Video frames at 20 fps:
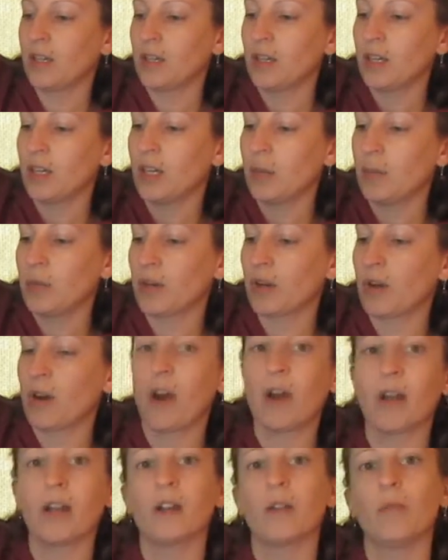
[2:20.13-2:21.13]
Keep your
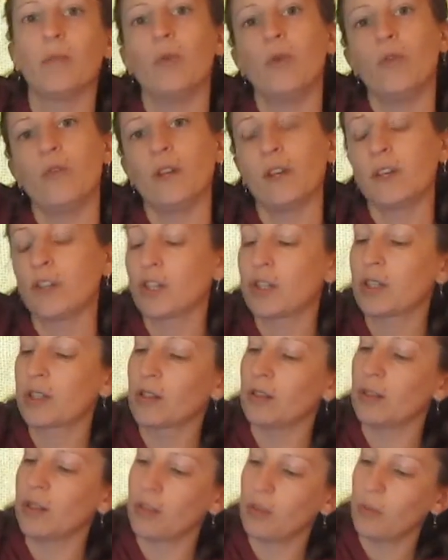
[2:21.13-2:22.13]
iron moving just
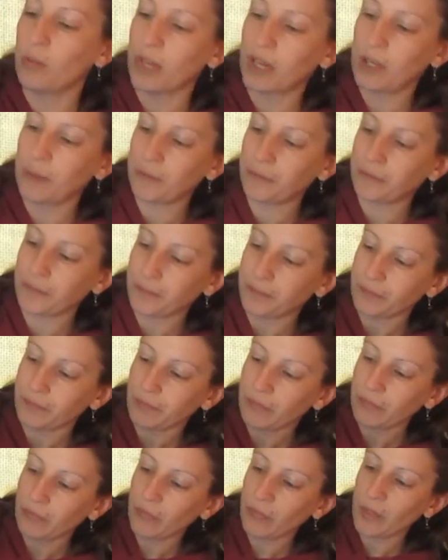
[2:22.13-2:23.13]
a little bit.
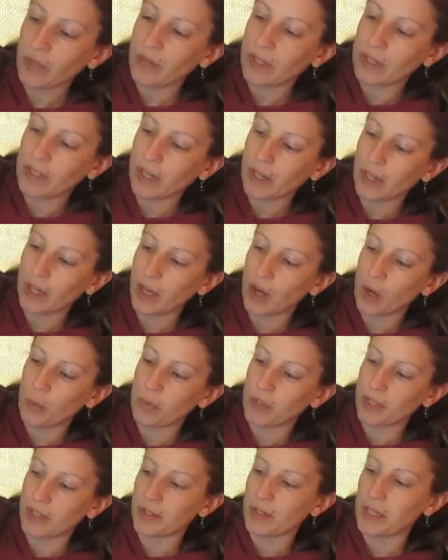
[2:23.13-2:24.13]
That's going to help
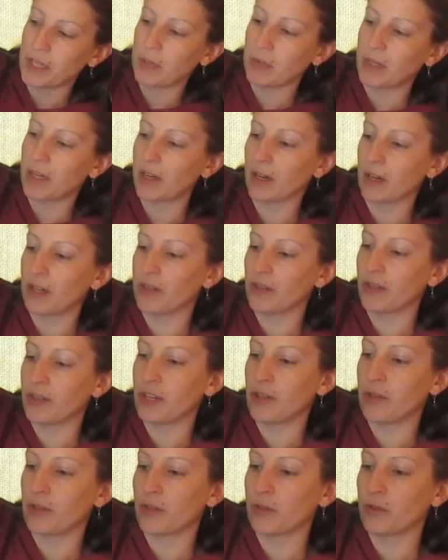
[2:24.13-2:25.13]
the steam get
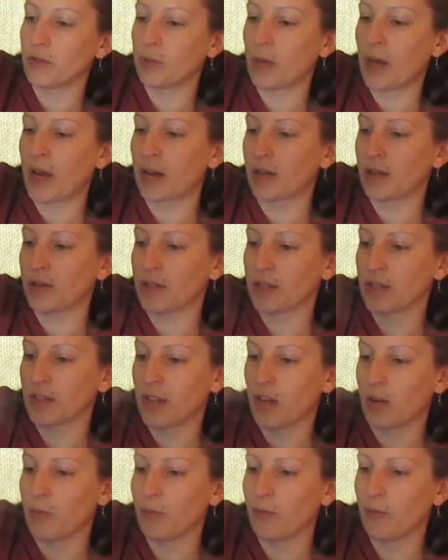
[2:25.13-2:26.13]
underneath those petals and
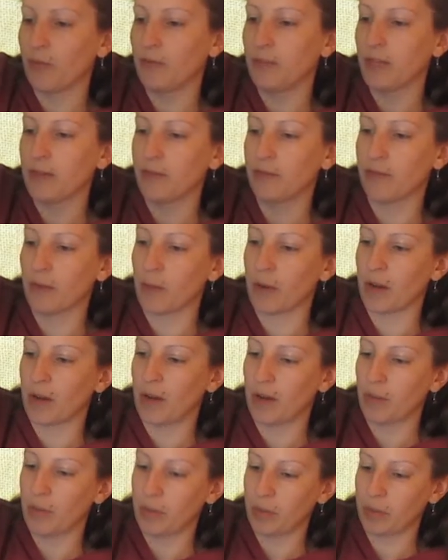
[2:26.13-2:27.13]
help fluff them
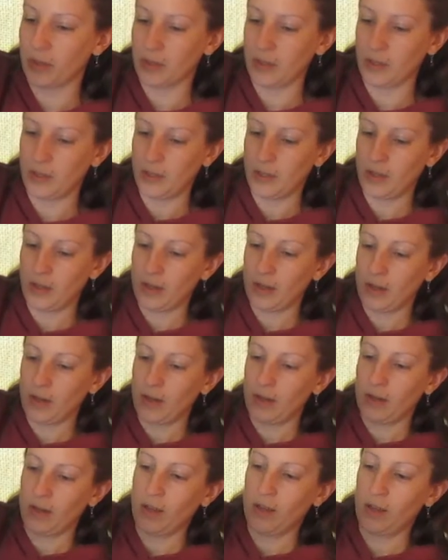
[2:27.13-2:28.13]
up.
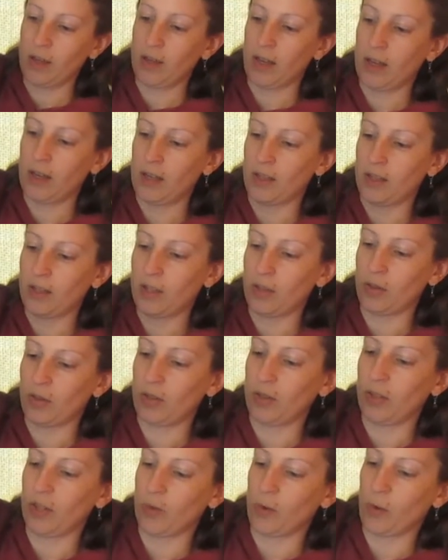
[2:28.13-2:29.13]
And so
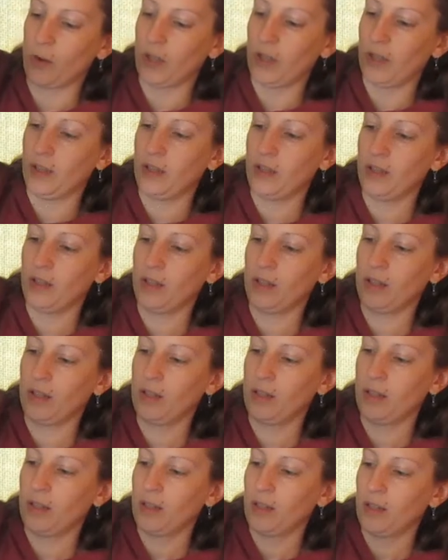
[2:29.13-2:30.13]
you just want to
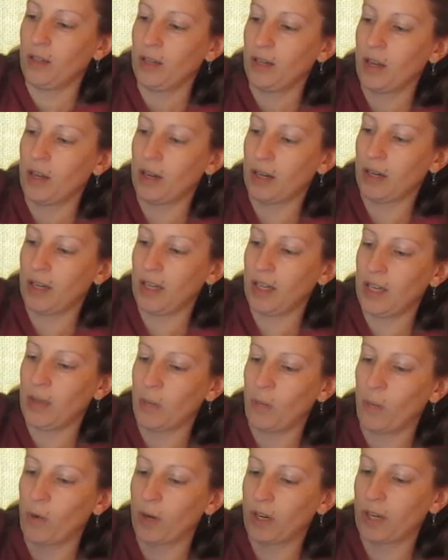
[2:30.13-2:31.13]
kind of keep
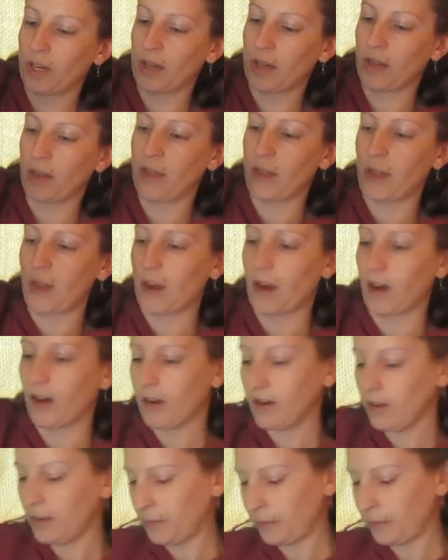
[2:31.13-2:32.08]
working it there.